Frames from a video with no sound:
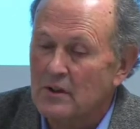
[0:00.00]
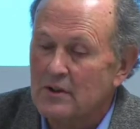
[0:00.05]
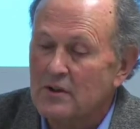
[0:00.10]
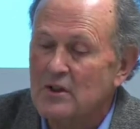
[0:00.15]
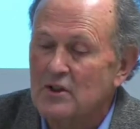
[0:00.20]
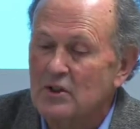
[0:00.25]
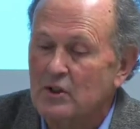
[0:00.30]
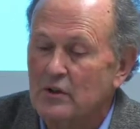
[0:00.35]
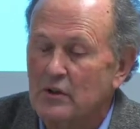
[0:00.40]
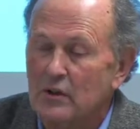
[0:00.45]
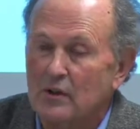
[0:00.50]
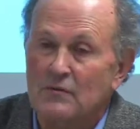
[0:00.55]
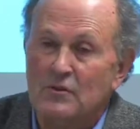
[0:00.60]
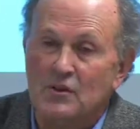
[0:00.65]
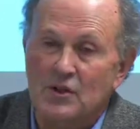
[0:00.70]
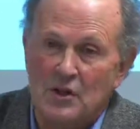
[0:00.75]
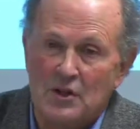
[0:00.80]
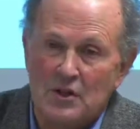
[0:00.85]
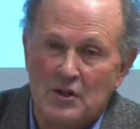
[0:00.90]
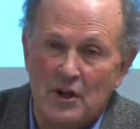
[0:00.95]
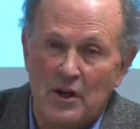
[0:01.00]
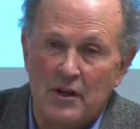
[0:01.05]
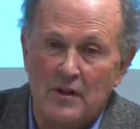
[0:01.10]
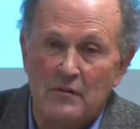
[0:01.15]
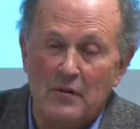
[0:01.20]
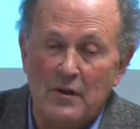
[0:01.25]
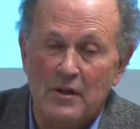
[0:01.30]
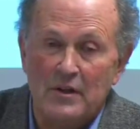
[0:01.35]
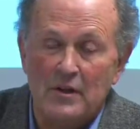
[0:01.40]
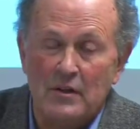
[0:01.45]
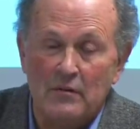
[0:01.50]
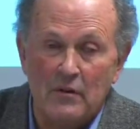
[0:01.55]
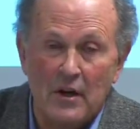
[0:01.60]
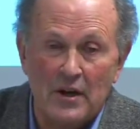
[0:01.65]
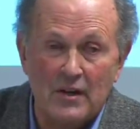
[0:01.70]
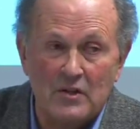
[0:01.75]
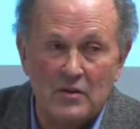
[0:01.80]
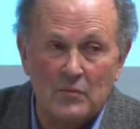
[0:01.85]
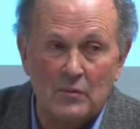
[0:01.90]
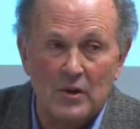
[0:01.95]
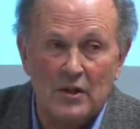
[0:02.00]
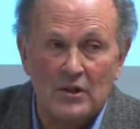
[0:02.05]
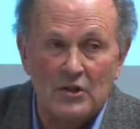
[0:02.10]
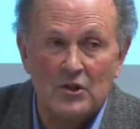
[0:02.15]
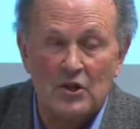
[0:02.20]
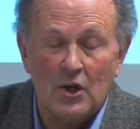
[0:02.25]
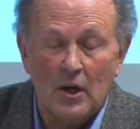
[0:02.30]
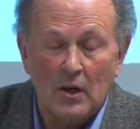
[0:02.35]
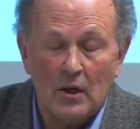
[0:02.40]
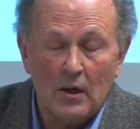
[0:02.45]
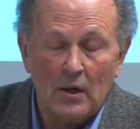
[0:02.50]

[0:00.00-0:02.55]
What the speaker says: edition of CJ Res, which